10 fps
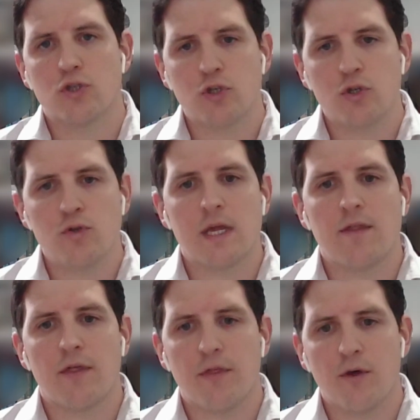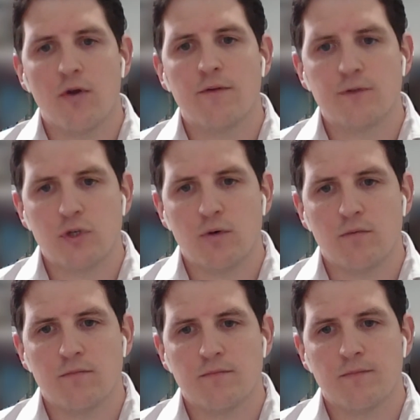Tuesday, the 3rd of June.
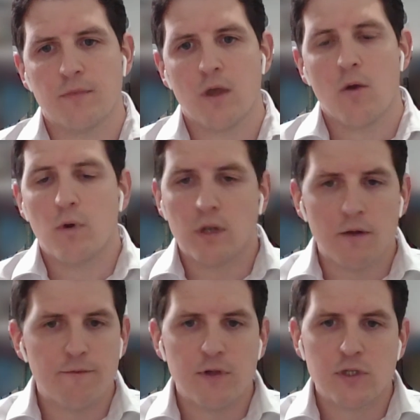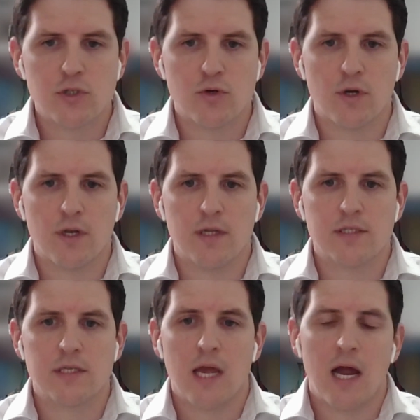We'd love for you to join
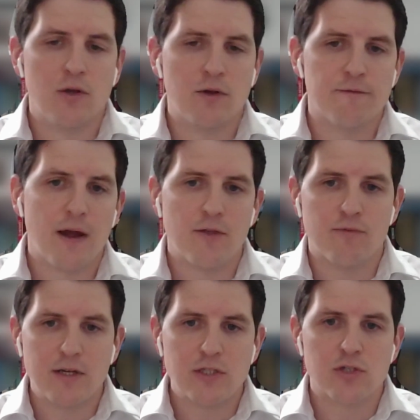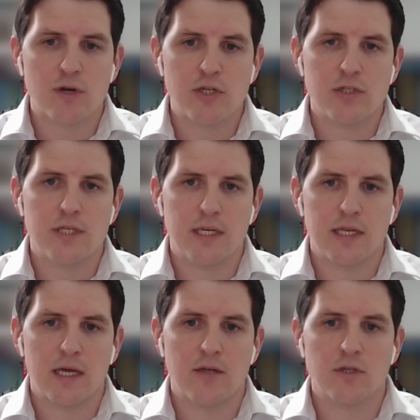us, and you can find the registration
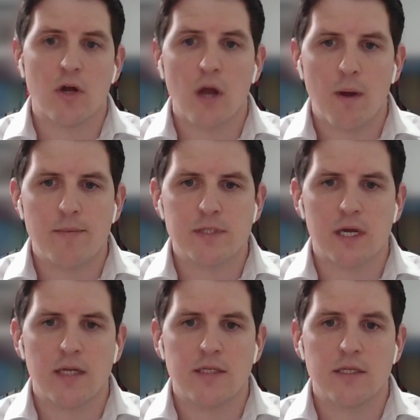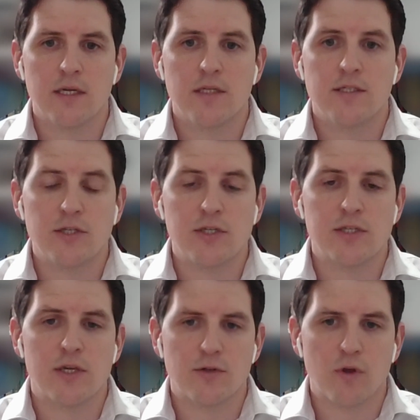details on our website,
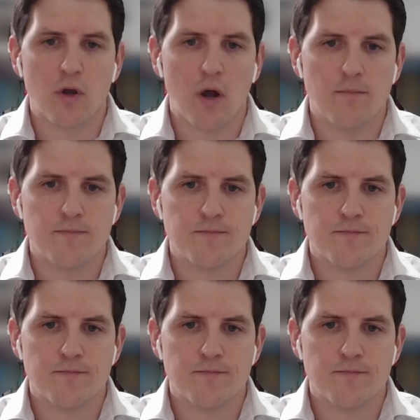digicert.com.